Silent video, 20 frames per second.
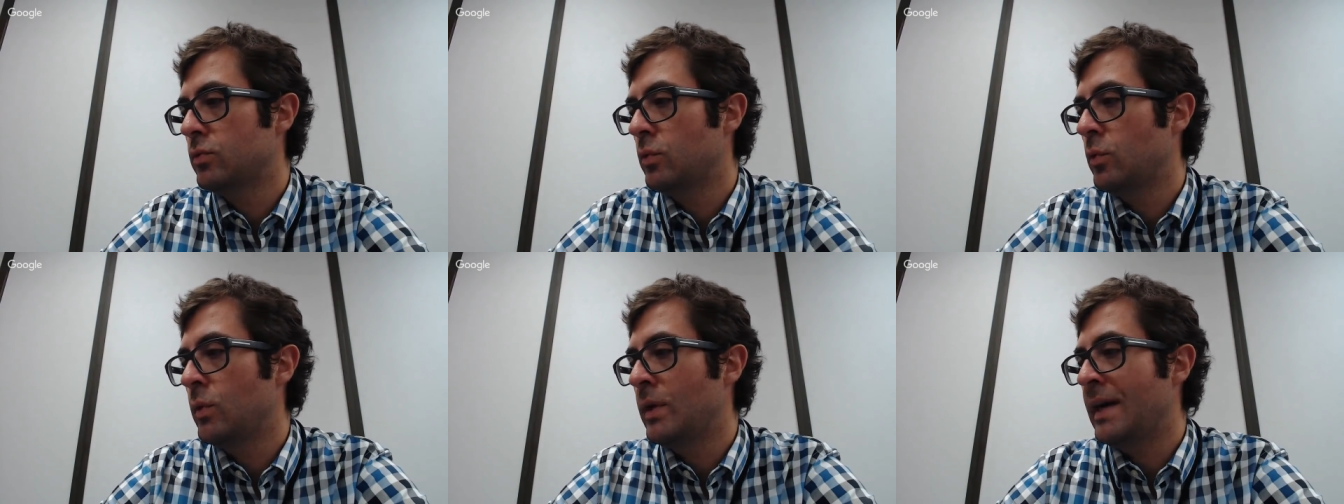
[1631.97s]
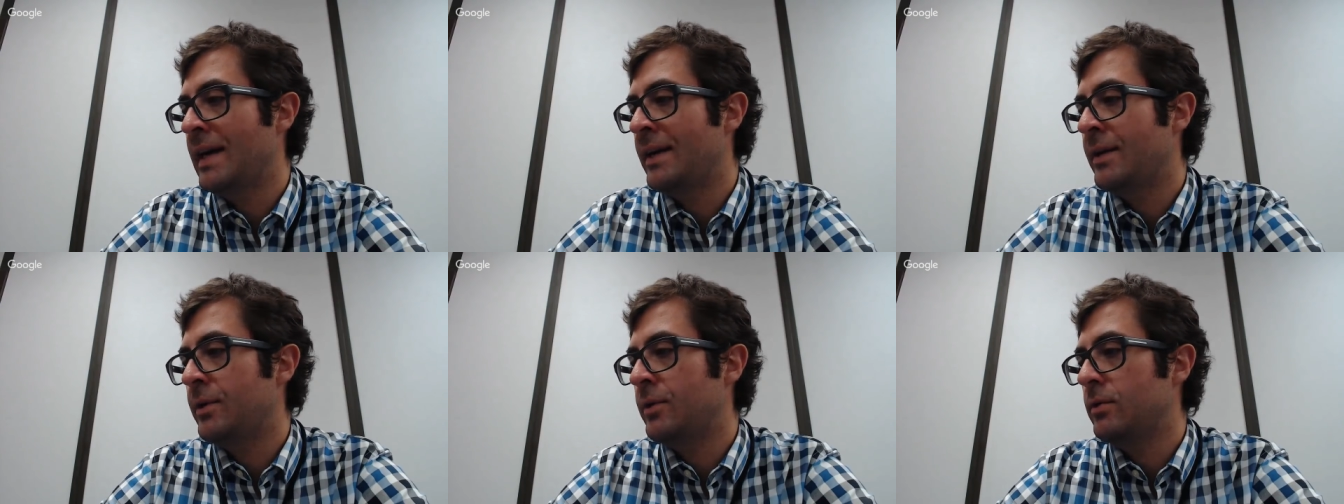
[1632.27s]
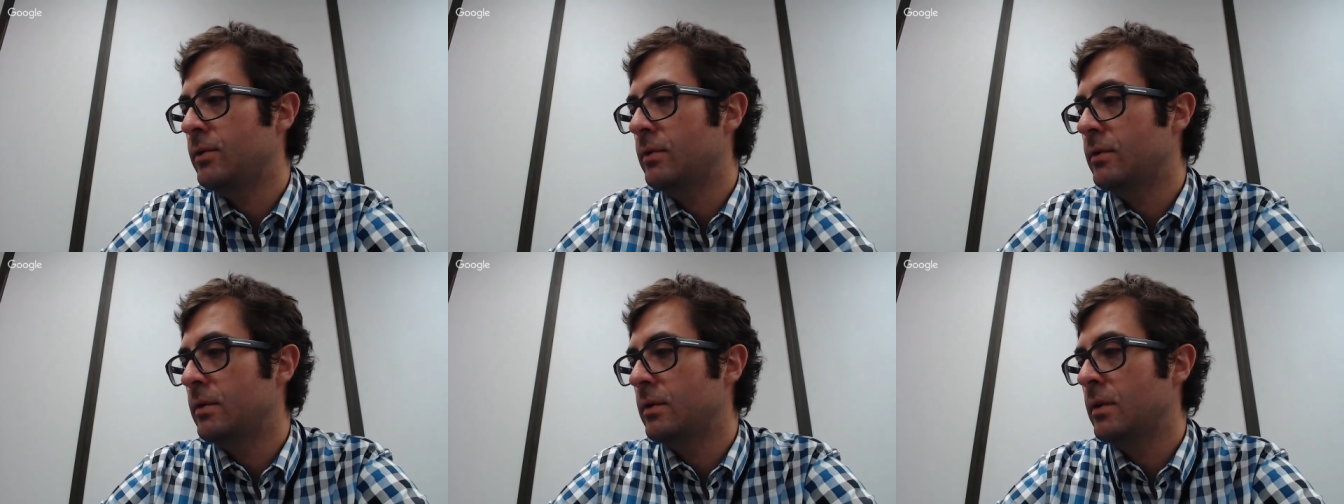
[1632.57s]

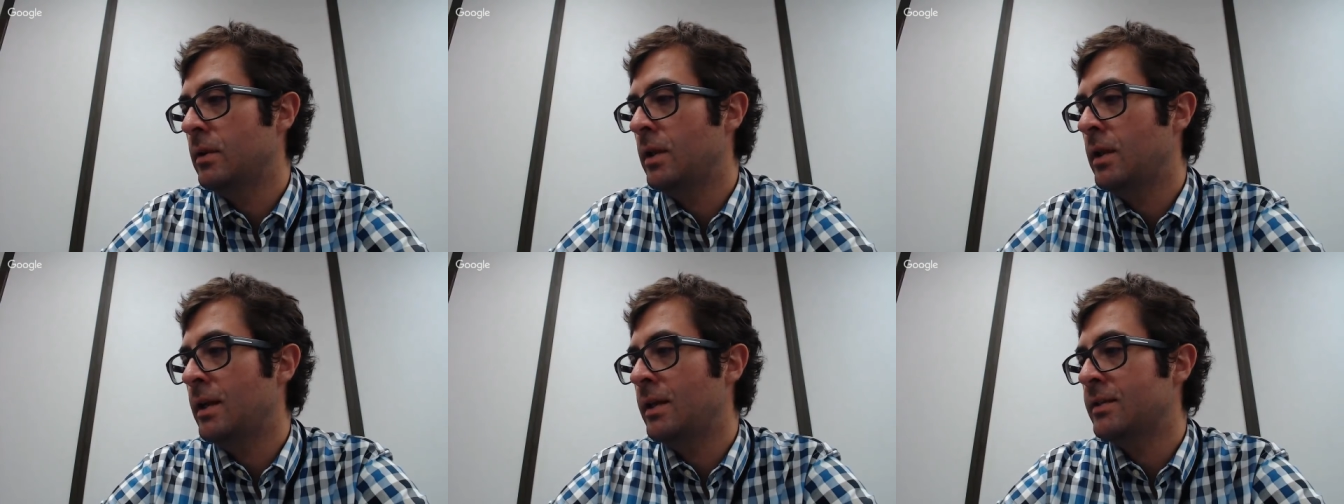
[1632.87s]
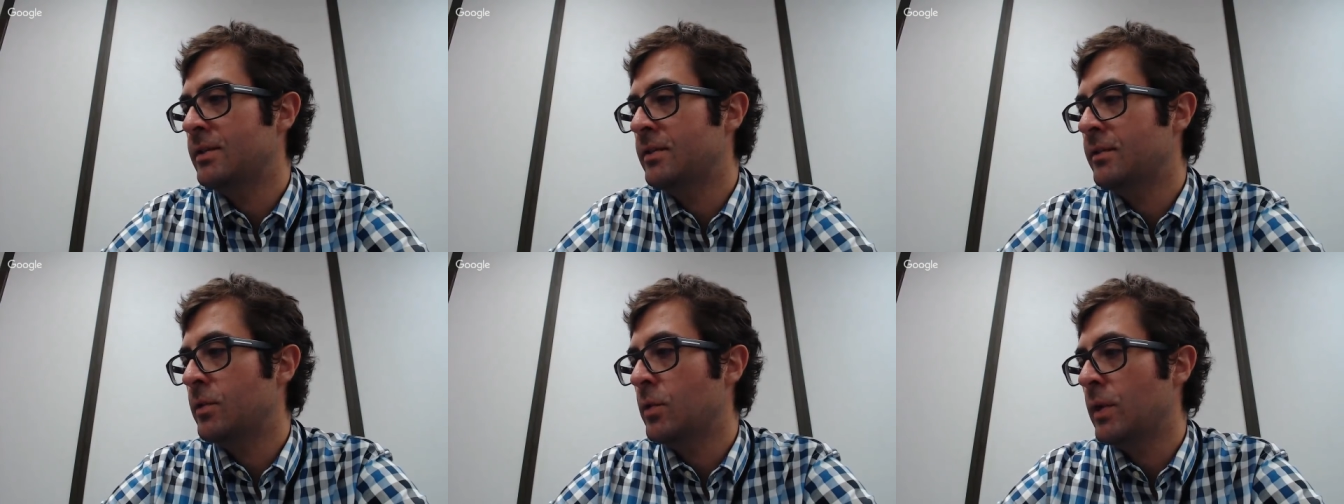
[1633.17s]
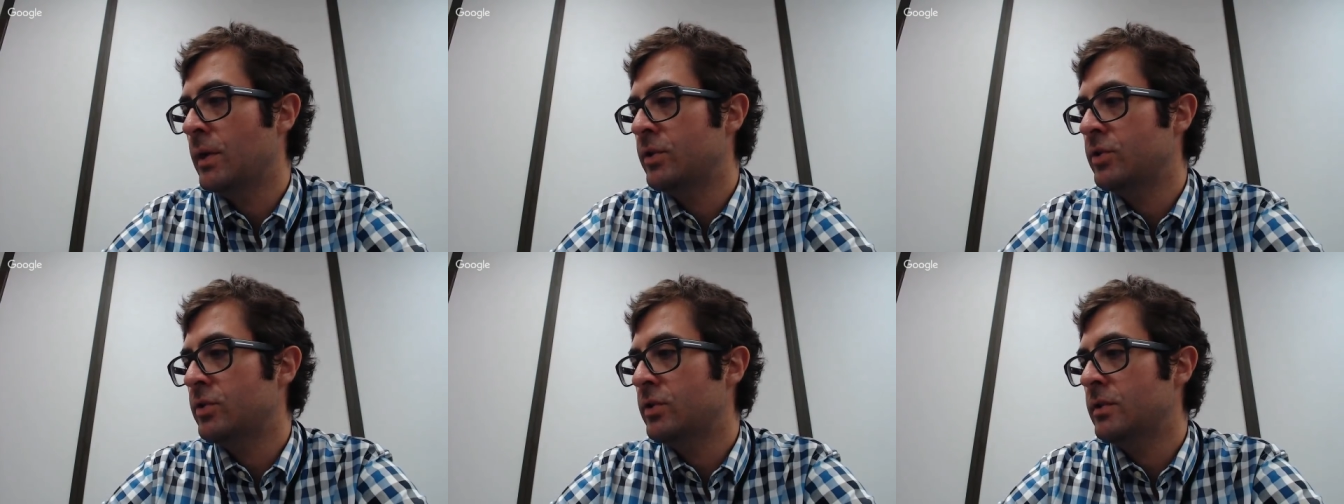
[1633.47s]
Wow, lots of
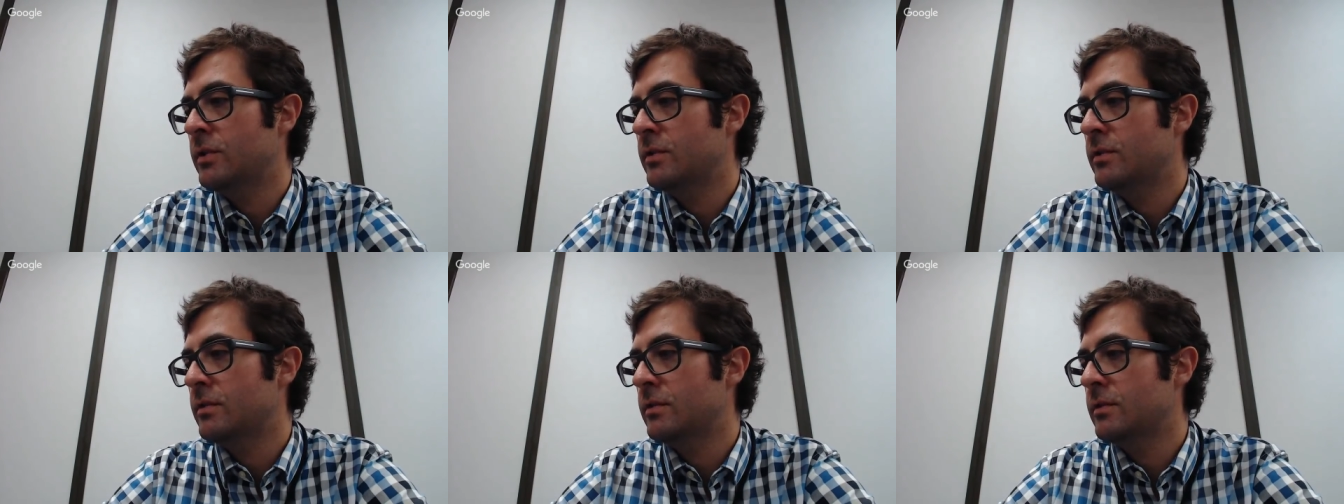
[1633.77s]
questions.